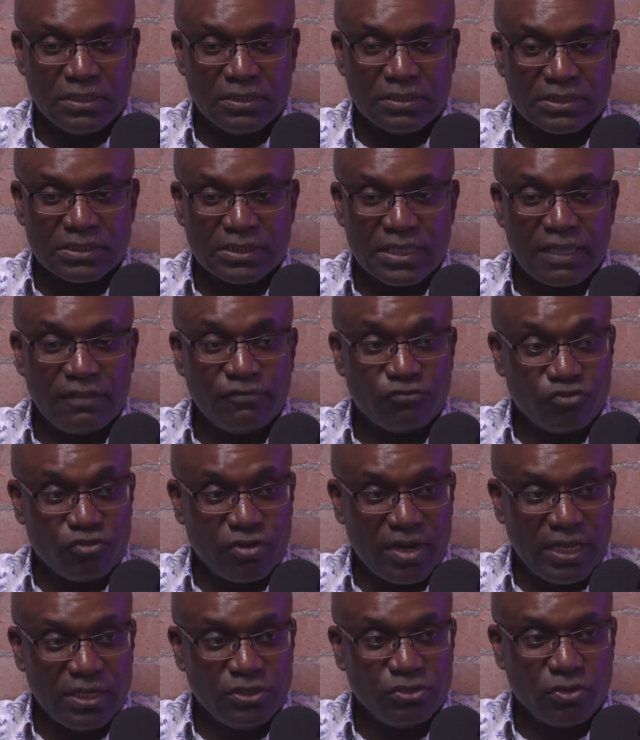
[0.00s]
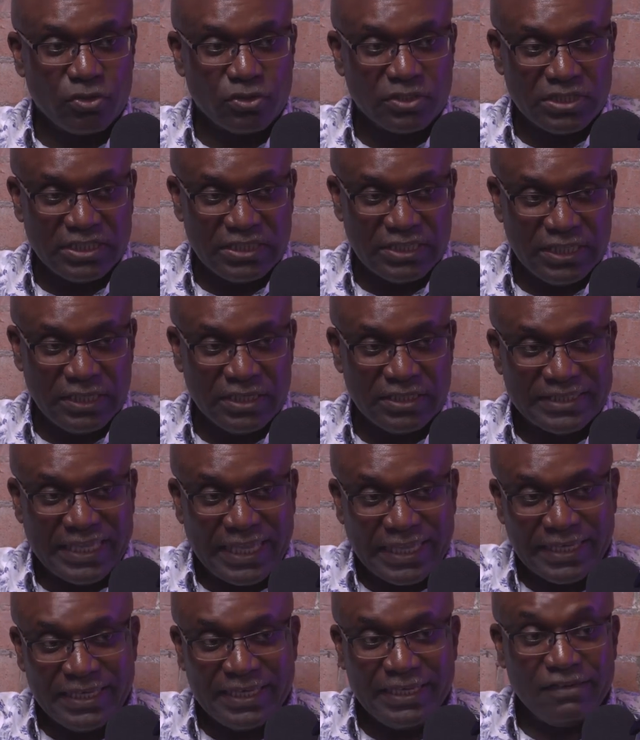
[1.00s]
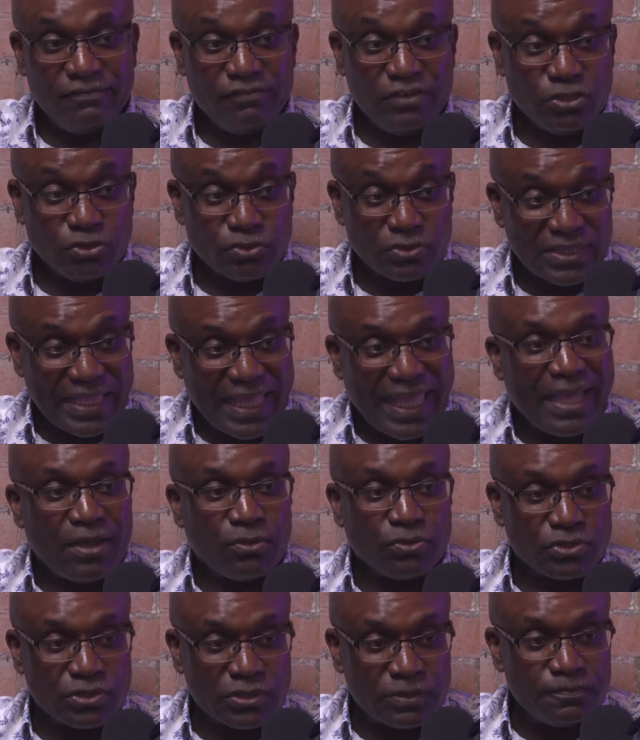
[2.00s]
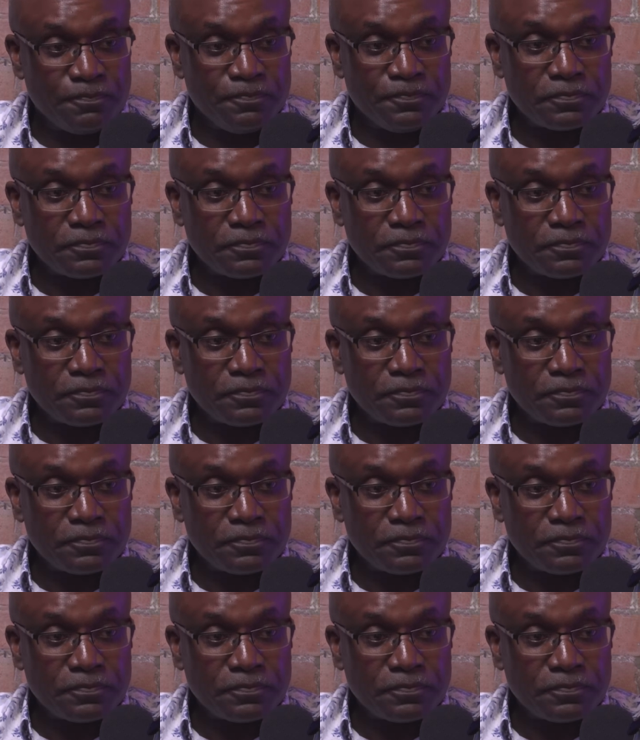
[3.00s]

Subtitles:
slave trade, you're taking individuals out.